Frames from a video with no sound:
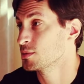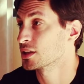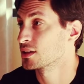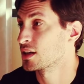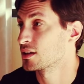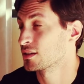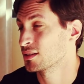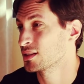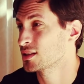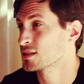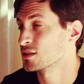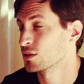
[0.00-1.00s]
about that. And I
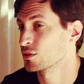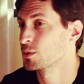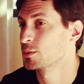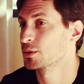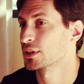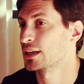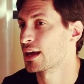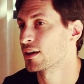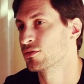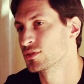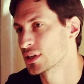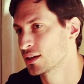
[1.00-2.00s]
think there's a lot of people that
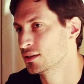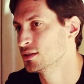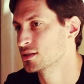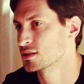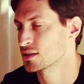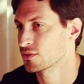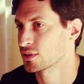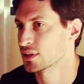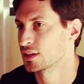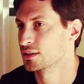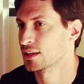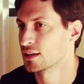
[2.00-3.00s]
have talent and stuff like
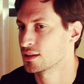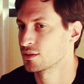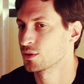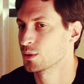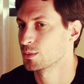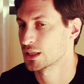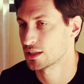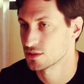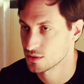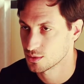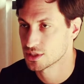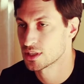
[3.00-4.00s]
in that area. But as
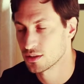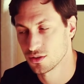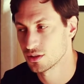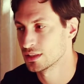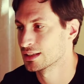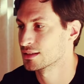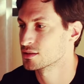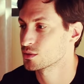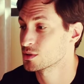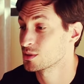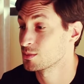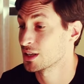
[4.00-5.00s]
you were saying earlier, it's
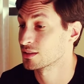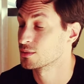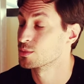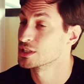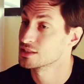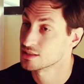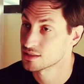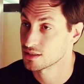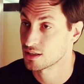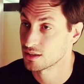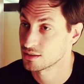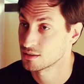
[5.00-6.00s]
also about the business
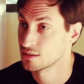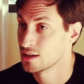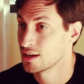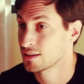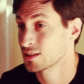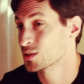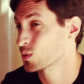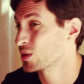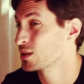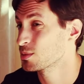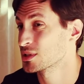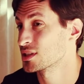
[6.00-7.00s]
side. And I think
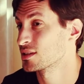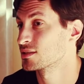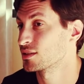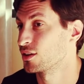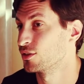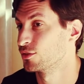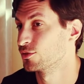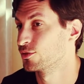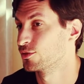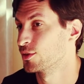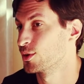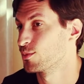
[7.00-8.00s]
20%
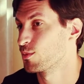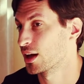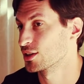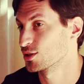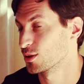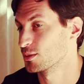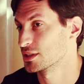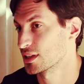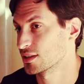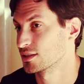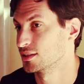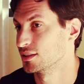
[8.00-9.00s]
of my job is
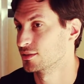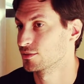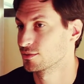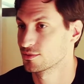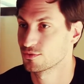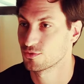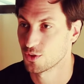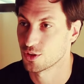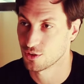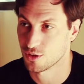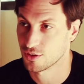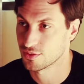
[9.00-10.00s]
actually
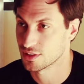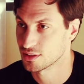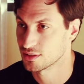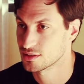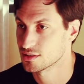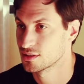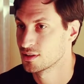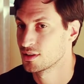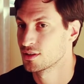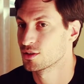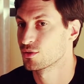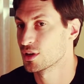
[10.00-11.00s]
photographing things.
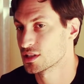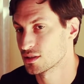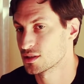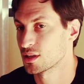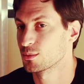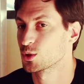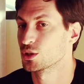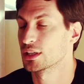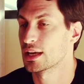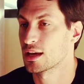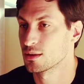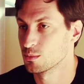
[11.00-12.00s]
The rest of the time, you're doing
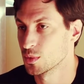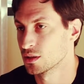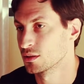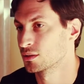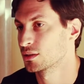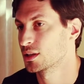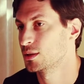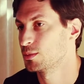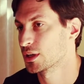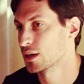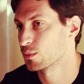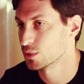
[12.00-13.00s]
admin,
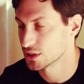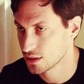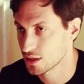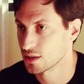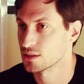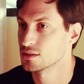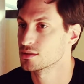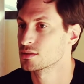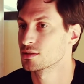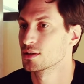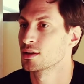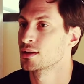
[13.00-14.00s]
keeping up with clients,